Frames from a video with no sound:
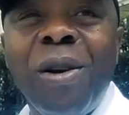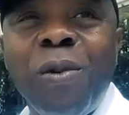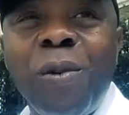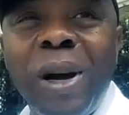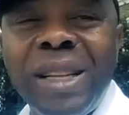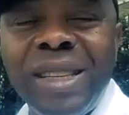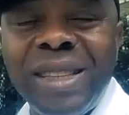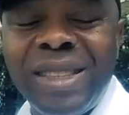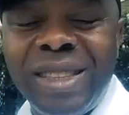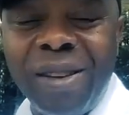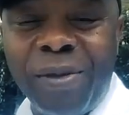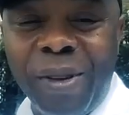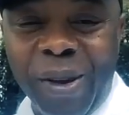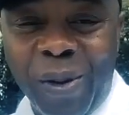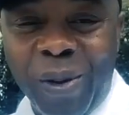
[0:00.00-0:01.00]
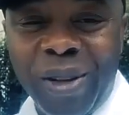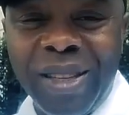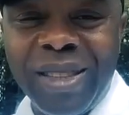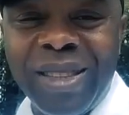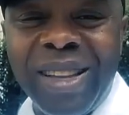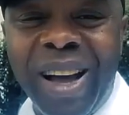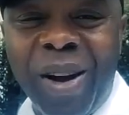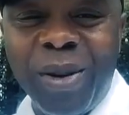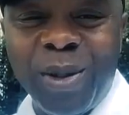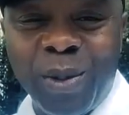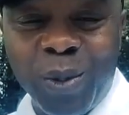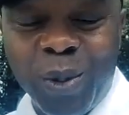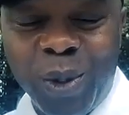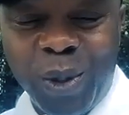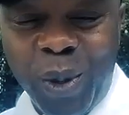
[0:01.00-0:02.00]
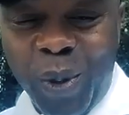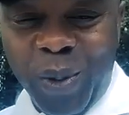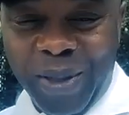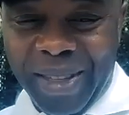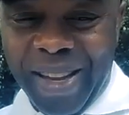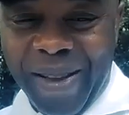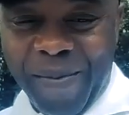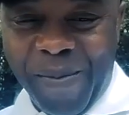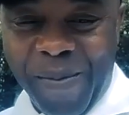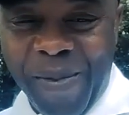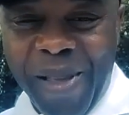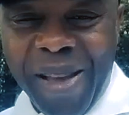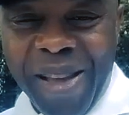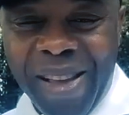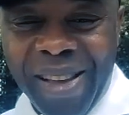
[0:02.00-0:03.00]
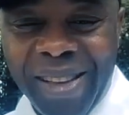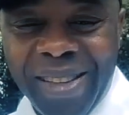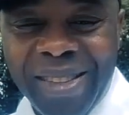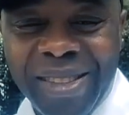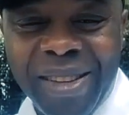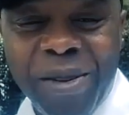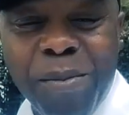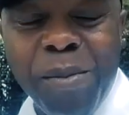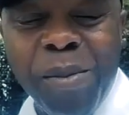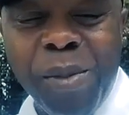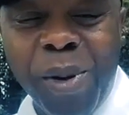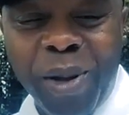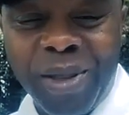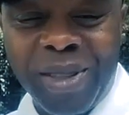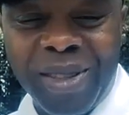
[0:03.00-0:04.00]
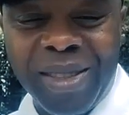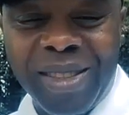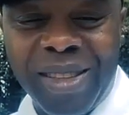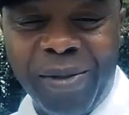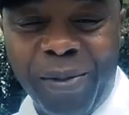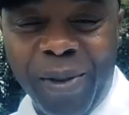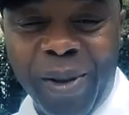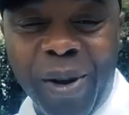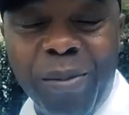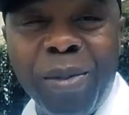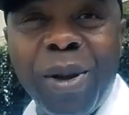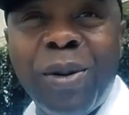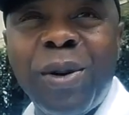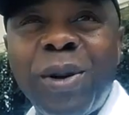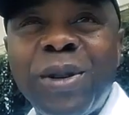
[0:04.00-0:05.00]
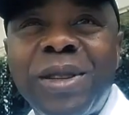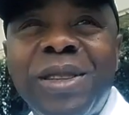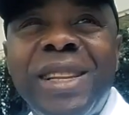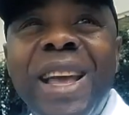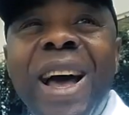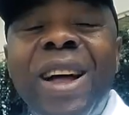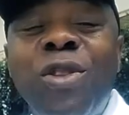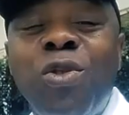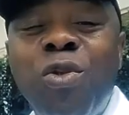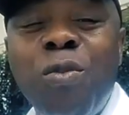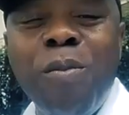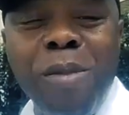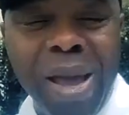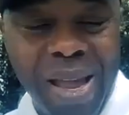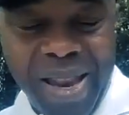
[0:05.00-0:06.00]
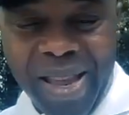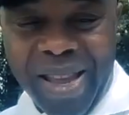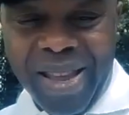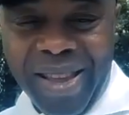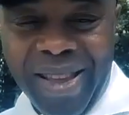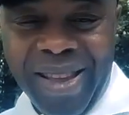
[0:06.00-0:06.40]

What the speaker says: What is difficult is now to choose them is the most difficult because there are too many.